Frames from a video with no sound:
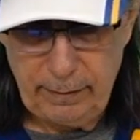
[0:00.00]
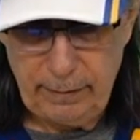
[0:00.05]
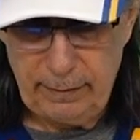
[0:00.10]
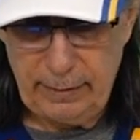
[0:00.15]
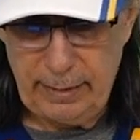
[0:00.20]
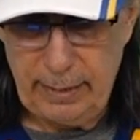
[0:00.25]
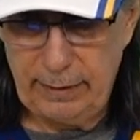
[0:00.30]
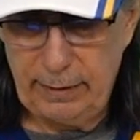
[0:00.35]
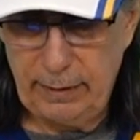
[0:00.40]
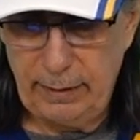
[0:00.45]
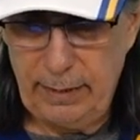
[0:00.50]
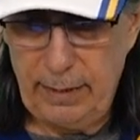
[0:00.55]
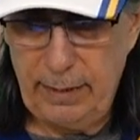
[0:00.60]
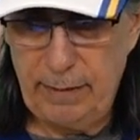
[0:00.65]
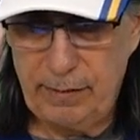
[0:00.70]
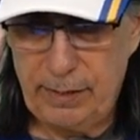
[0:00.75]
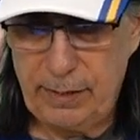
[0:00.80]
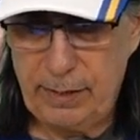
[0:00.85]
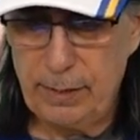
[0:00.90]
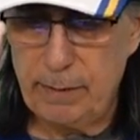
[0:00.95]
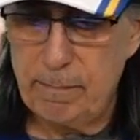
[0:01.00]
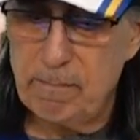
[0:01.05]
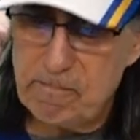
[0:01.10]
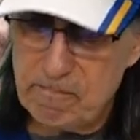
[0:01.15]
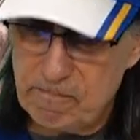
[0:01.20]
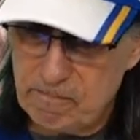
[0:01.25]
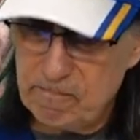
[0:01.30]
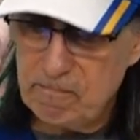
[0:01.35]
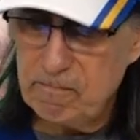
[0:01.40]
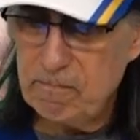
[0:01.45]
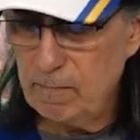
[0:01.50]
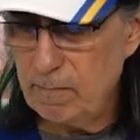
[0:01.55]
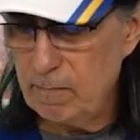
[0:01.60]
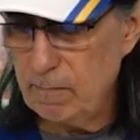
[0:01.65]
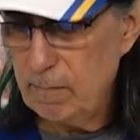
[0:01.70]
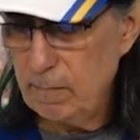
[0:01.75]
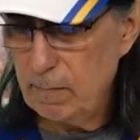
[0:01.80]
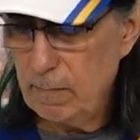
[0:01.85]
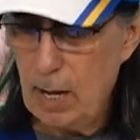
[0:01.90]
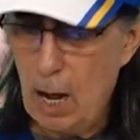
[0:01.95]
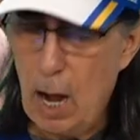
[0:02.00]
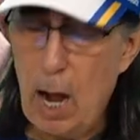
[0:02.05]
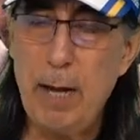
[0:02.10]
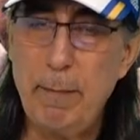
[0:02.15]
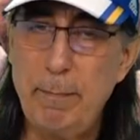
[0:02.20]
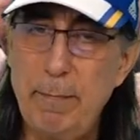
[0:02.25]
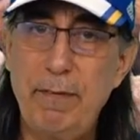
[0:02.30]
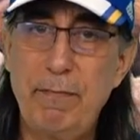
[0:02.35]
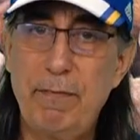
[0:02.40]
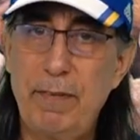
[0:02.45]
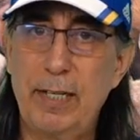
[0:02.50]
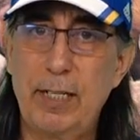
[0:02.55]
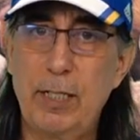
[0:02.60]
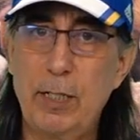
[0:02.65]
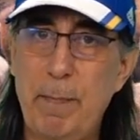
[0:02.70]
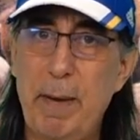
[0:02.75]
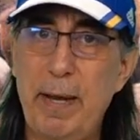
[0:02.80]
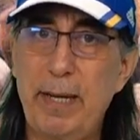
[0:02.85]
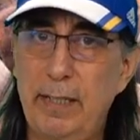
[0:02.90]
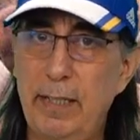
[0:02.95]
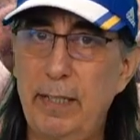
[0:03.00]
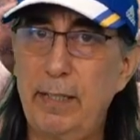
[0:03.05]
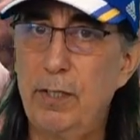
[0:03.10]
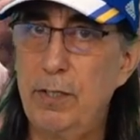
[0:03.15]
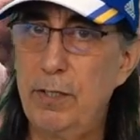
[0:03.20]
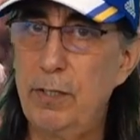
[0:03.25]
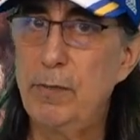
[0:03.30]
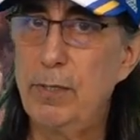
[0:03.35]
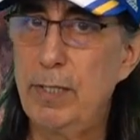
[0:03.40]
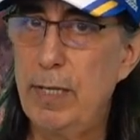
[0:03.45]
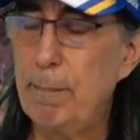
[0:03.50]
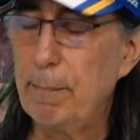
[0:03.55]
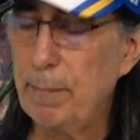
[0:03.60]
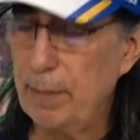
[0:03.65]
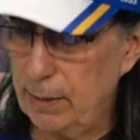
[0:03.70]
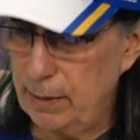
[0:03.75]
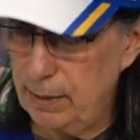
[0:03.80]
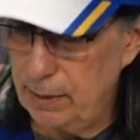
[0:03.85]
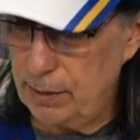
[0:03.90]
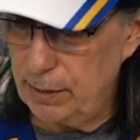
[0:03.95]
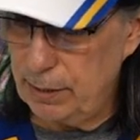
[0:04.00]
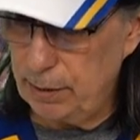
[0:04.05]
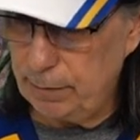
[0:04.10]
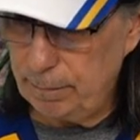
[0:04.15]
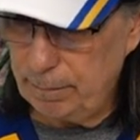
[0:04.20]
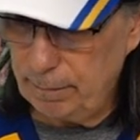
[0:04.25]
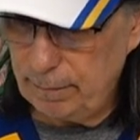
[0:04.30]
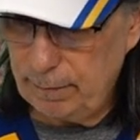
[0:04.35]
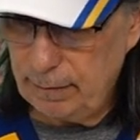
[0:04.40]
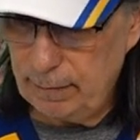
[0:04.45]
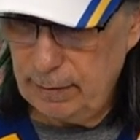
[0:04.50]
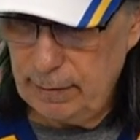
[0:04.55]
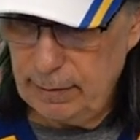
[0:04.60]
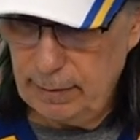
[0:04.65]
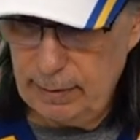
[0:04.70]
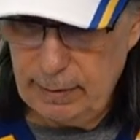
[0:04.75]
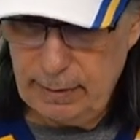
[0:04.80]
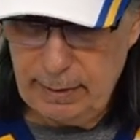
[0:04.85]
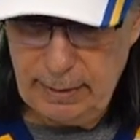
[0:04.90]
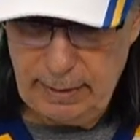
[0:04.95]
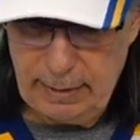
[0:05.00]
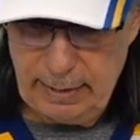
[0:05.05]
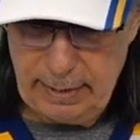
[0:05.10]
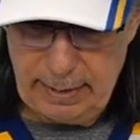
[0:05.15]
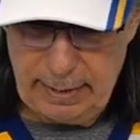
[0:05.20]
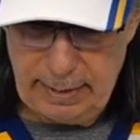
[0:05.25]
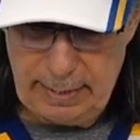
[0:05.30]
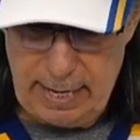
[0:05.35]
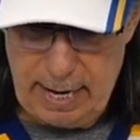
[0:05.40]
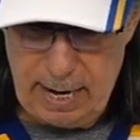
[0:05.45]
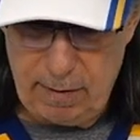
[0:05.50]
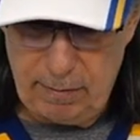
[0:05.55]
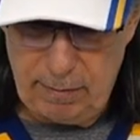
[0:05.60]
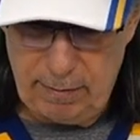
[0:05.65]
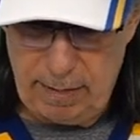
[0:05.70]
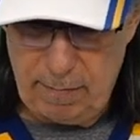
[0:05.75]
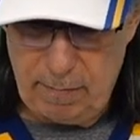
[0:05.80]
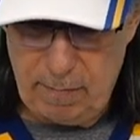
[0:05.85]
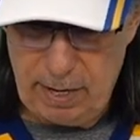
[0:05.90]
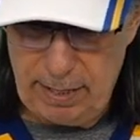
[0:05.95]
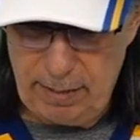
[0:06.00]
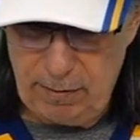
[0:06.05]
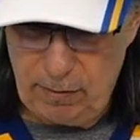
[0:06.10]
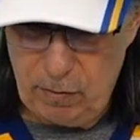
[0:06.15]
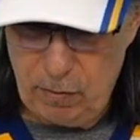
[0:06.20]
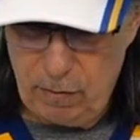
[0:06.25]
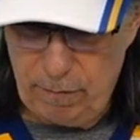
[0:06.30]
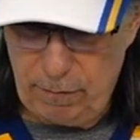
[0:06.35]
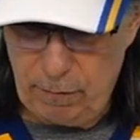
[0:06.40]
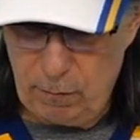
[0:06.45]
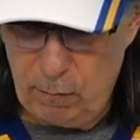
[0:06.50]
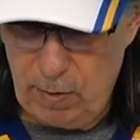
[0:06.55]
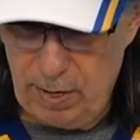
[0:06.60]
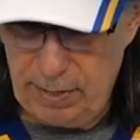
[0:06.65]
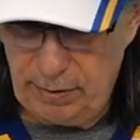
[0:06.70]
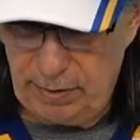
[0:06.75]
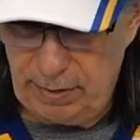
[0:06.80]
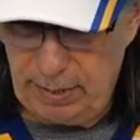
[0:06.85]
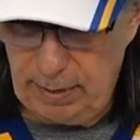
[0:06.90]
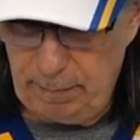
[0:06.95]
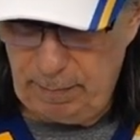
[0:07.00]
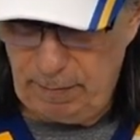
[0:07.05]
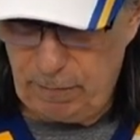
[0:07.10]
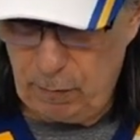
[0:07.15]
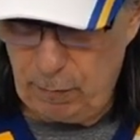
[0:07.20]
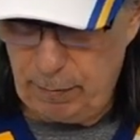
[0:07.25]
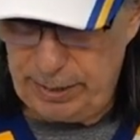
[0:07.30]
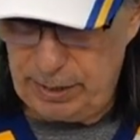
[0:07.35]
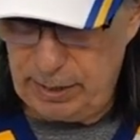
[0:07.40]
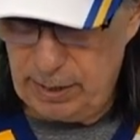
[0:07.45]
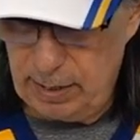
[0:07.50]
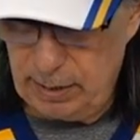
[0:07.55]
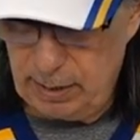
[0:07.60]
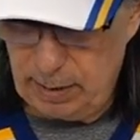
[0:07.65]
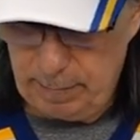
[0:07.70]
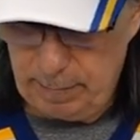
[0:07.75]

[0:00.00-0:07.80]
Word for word: that the Leafs I'm even expecting to do something this year. Now, I want to go over one thing before we talk